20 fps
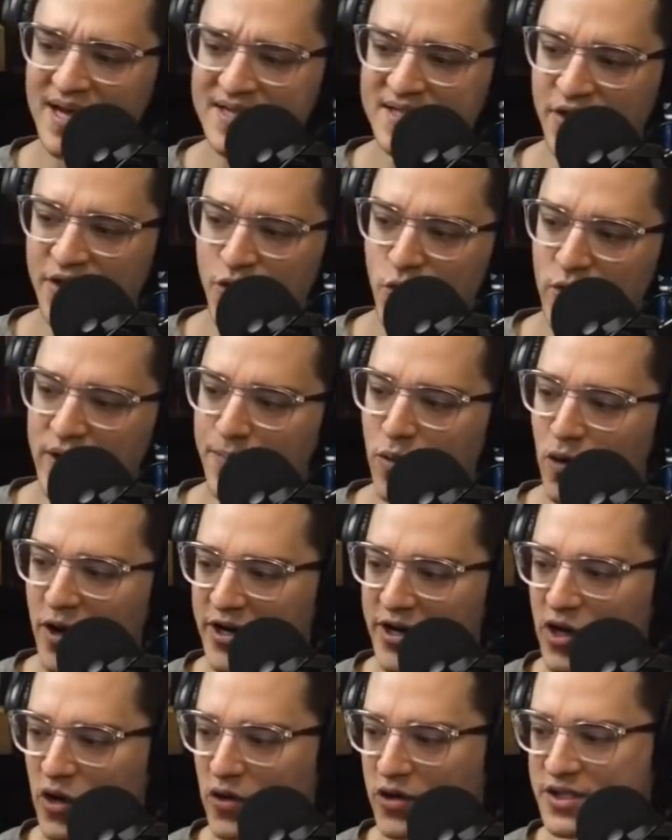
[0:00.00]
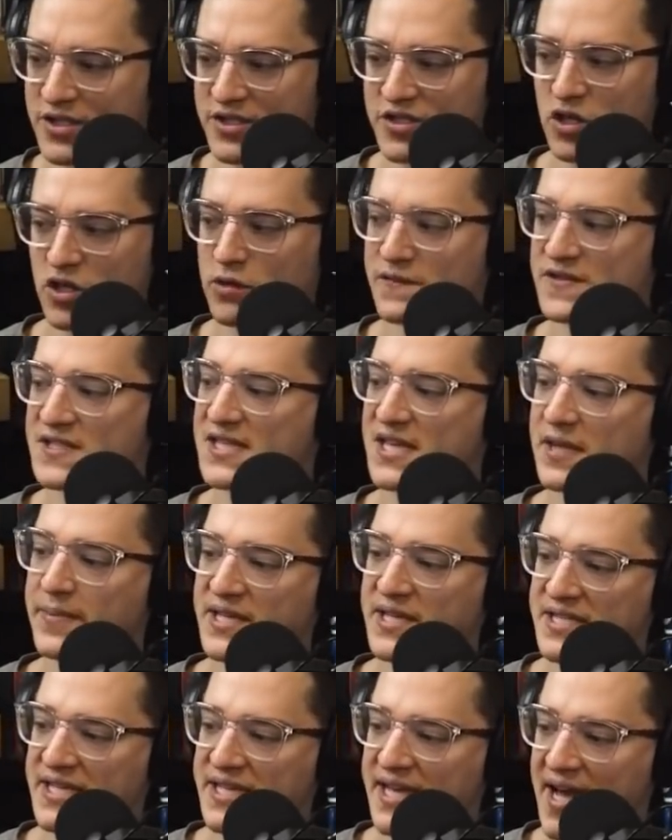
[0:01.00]
It's a 3.0 Conserve
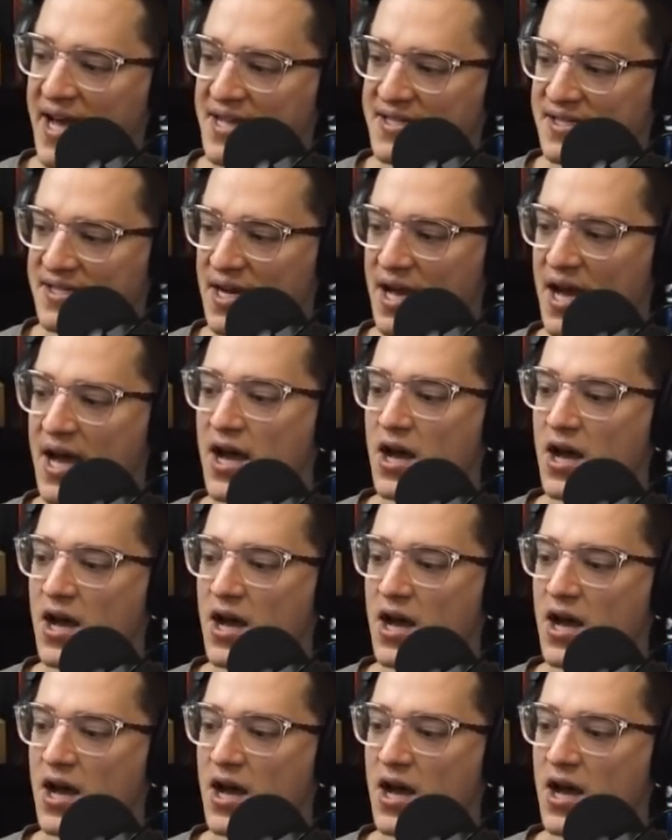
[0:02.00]
CBCS